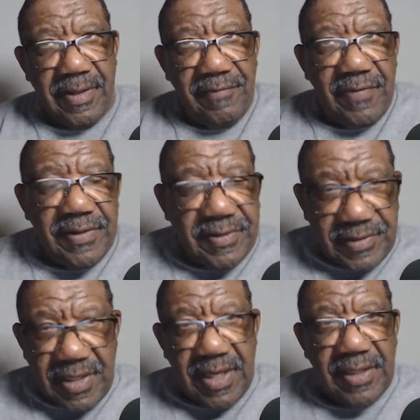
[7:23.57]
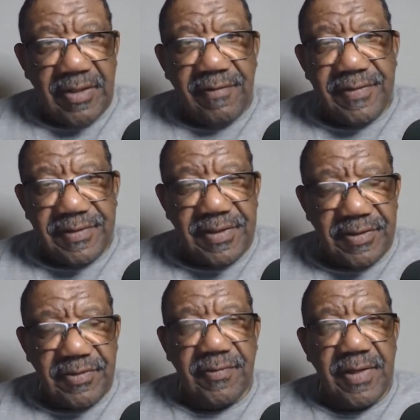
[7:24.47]
of understanding of his
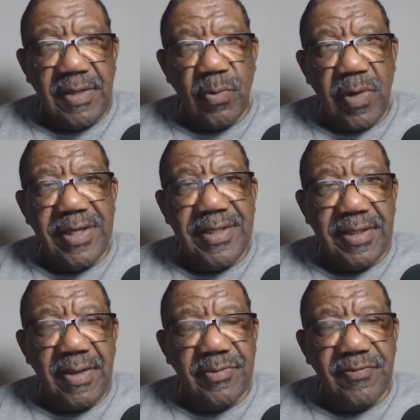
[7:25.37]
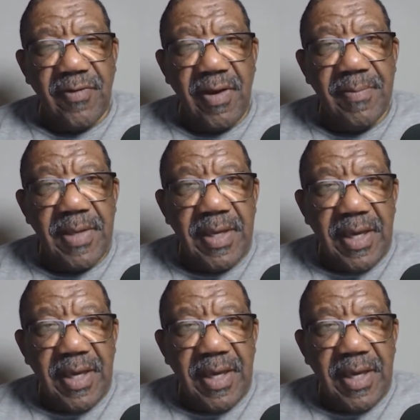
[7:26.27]
history and where he comes from.